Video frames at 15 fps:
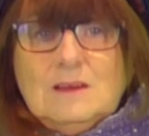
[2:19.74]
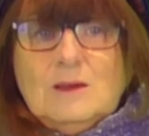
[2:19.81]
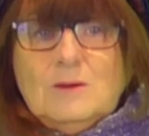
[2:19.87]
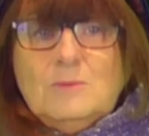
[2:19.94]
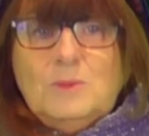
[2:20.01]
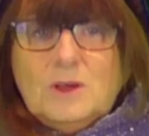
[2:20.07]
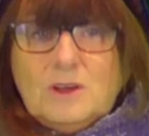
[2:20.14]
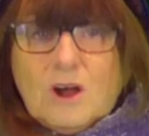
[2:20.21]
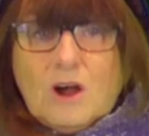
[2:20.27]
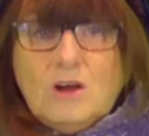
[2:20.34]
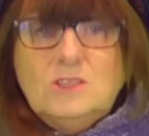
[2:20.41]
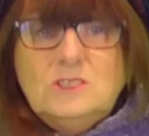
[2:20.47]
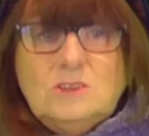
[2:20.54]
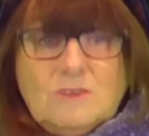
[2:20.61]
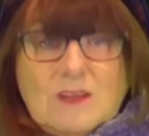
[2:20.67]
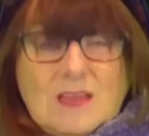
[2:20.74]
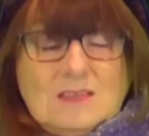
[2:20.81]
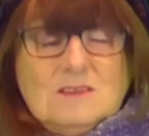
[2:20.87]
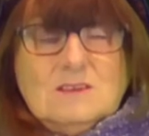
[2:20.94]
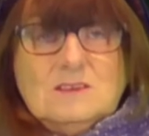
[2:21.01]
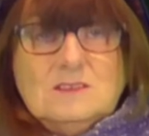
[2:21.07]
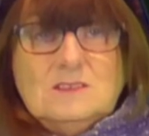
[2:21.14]
But God's
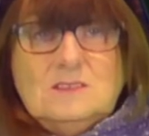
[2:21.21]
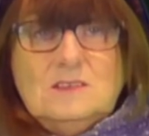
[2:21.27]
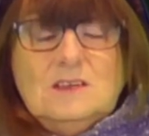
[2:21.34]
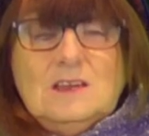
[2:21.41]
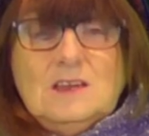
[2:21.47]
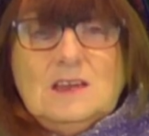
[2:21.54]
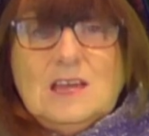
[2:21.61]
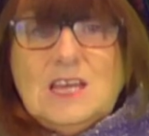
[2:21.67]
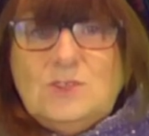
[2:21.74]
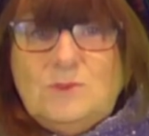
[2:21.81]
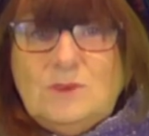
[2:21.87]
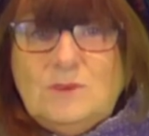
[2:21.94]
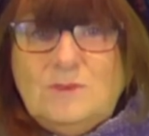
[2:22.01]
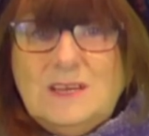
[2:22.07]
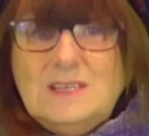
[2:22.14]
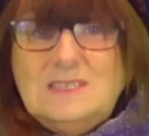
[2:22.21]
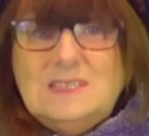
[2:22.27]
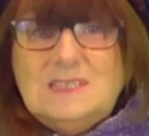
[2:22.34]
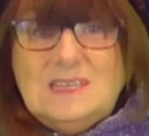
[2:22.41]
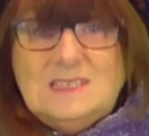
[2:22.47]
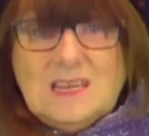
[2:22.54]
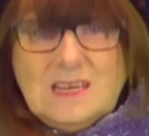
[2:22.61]
greatness is revealed
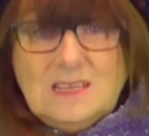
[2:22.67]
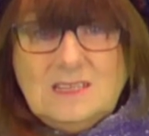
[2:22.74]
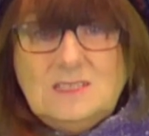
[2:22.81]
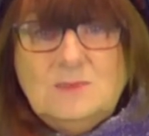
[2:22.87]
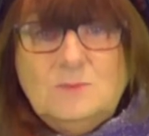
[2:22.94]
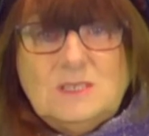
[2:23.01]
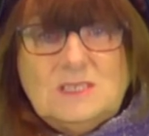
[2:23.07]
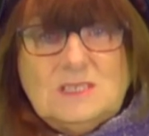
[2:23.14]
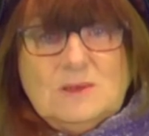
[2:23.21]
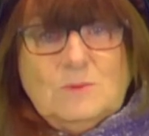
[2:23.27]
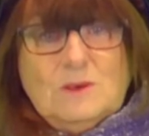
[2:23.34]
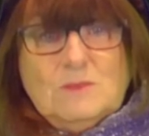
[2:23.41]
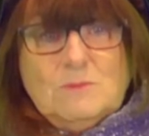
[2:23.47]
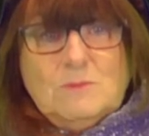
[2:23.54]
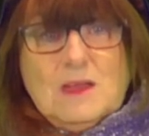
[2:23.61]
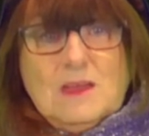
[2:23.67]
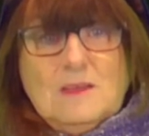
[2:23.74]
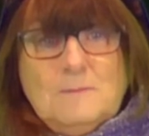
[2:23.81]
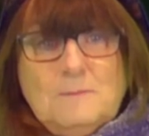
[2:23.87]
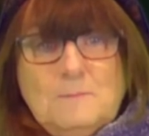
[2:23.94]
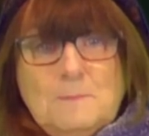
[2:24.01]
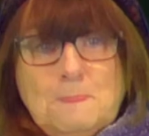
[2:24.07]
in his intimacy with me.
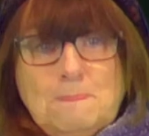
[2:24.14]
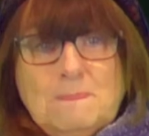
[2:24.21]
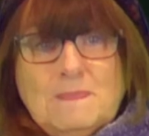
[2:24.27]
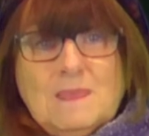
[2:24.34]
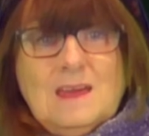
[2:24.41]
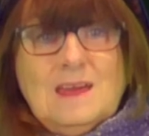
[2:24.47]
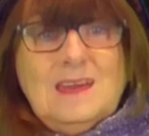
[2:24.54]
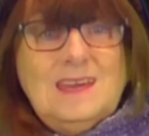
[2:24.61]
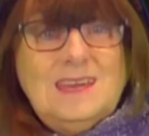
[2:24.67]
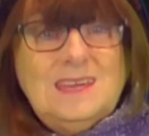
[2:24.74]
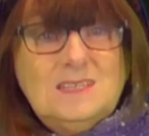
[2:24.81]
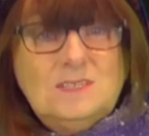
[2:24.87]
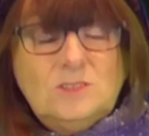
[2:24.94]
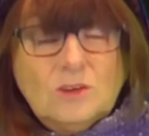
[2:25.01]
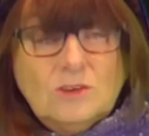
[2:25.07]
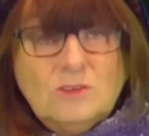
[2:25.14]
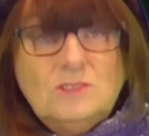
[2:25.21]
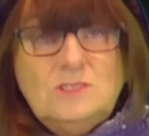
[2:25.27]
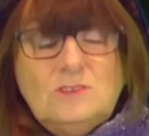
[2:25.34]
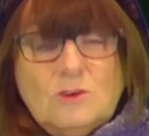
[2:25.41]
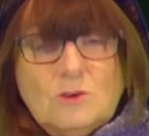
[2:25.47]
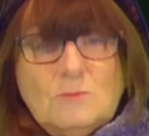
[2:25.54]
He
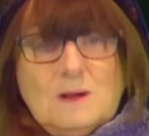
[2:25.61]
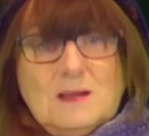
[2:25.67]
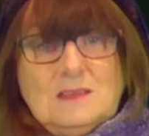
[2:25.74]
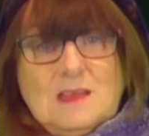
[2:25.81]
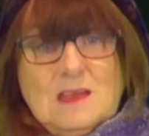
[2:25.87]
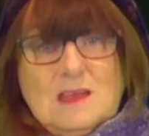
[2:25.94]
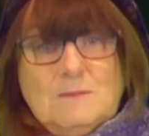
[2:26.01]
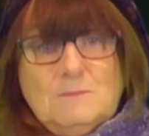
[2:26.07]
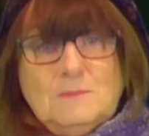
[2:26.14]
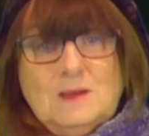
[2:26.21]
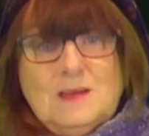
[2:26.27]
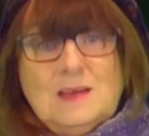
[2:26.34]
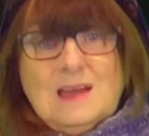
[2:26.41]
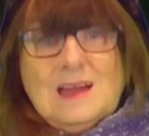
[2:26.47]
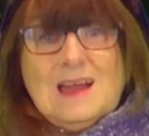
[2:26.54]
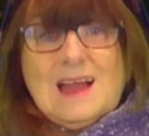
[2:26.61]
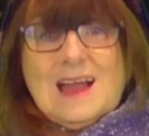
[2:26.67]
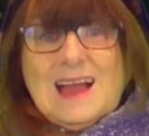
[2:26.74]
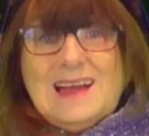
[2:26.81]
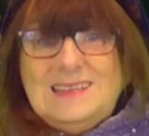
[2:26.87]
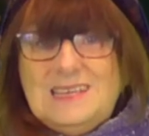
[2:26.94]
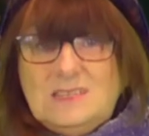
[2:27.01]
does know my name,
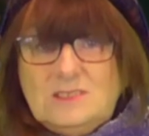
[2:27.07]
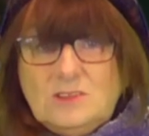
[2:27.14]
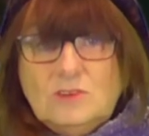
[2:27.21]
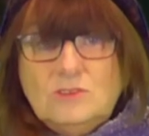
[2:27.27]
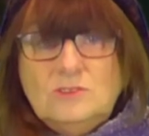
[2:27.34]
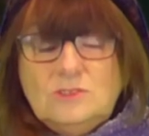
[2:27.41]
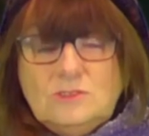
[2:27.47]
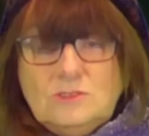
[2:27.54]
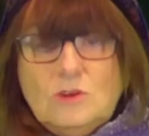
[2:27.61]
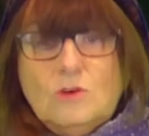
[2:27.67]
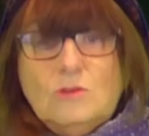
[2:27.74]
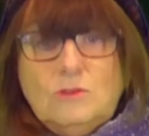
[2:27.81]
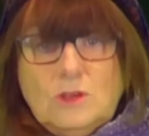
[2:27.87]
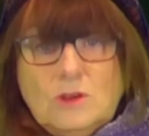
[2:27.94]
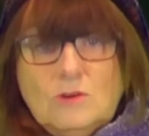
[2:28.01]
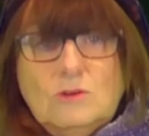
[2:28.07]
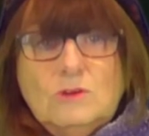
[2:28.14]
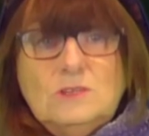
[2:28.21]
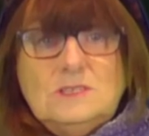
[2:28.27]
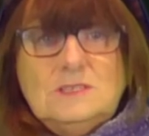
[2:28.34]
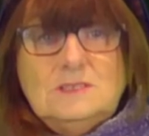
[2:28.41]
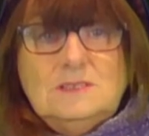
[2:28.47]
and he does know
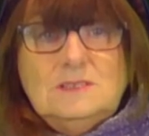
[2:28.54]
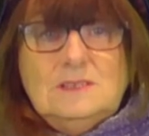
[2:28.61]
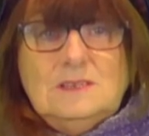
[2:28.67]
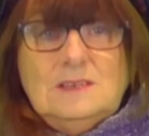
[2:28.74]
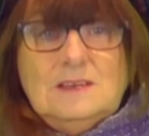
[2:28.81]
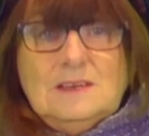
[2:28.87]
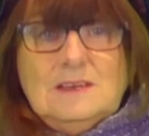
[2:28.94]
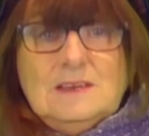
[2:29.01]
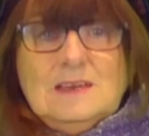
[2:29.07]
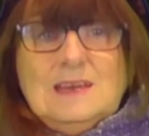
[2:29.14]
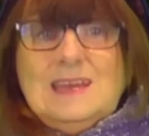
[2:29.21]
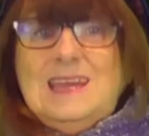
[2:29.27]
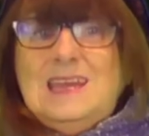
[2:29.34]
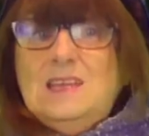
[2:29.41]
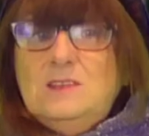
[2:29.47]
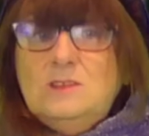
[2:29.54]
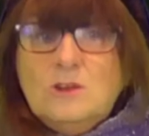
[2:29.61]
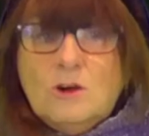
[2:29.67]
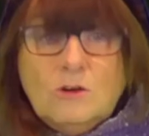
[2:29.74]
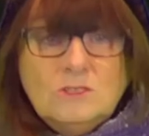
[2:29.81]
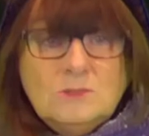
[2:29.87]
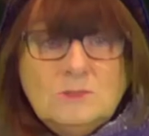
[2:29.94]
yours. He
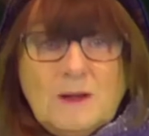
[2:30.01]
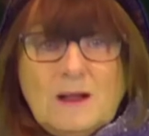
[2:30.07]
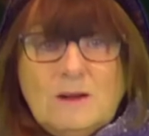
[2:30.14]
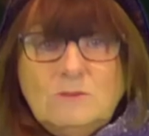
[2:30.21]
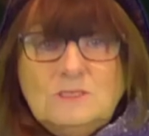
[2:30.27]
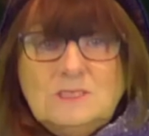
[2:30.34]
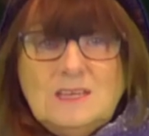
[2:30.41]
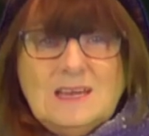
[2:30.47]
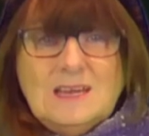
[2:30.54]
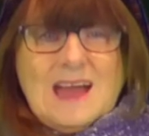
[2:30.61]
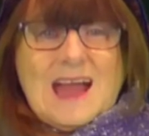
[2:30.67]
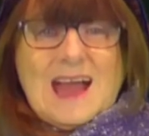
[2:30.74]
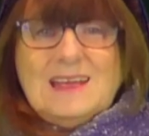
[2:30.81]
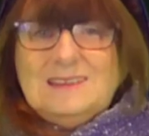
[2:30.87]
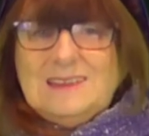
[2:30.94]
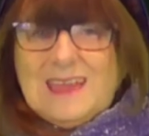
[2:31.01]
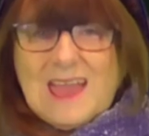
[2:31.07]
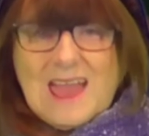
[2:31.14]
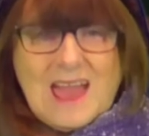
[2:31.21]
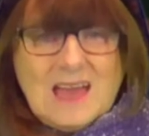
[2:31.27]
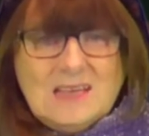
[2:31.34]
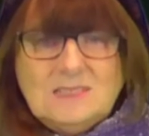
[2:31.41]
knows about and
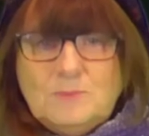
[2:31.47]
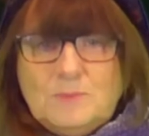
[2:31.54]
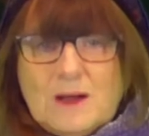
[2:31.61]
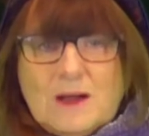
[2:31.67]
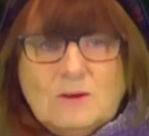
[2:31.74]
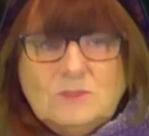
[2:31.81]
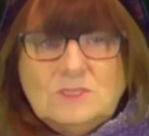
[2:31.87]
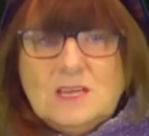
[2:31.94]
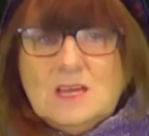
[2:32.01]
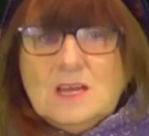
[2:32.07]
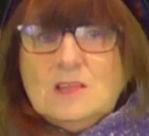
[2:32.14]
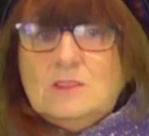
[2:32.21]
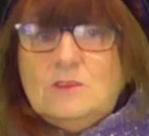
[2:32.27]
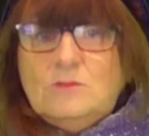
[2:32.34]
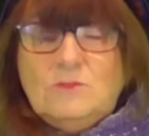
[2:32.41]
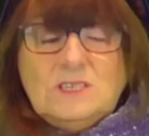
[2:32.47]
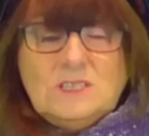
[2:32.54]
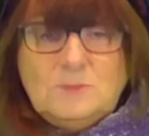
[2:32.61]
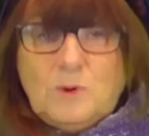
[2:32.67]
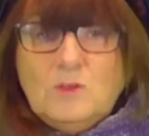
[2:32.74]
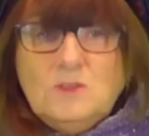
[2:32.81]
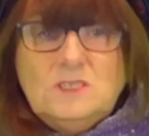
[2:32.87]
cares about the
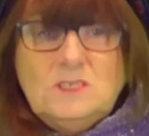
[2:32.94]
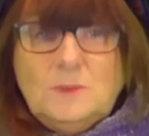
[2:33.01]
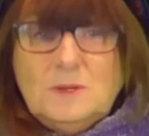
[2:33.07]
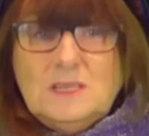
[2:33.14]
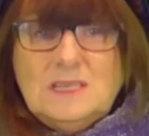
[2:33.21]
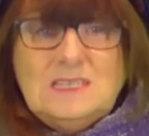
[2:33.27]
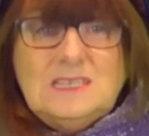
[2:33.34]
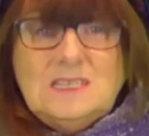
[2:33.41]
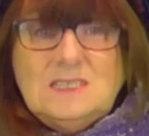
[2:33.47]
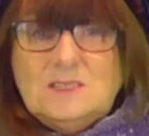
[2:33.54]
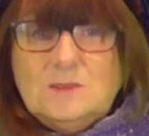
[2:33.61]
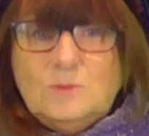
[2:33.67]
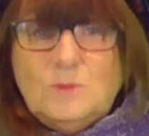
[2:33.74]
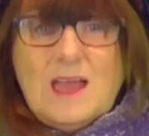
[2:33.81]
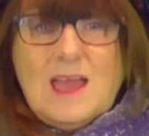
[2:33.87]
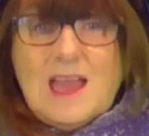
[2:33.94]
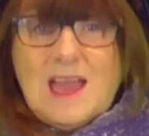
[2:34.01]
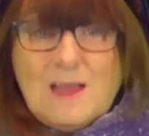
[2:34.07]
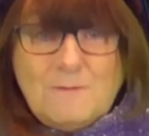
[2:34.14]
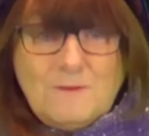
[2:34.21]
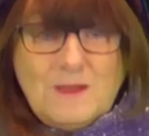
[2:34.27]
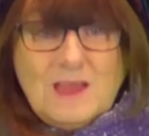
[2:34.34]
responsibilities that weigh
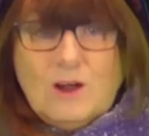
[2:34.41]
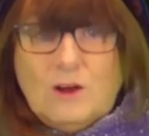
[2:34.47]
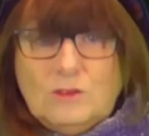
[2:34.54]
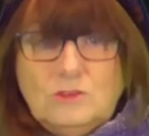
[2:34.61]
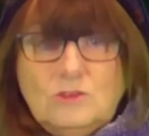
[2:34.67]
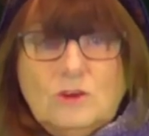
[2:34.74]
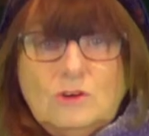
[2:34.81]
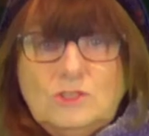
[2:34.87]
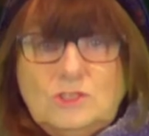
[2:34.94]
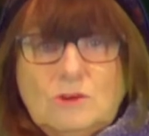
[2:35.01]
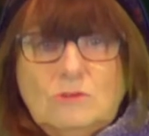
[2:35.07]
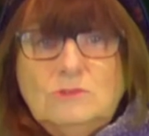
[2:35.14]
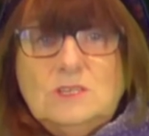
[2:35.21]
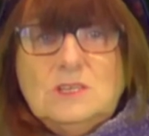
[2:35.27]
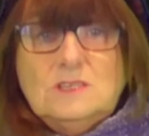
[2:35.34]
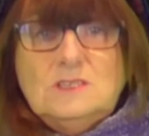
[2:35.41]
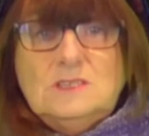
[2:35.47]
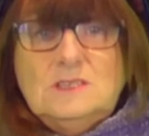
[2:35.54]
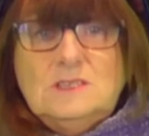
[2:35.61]
heavy on your shoulders,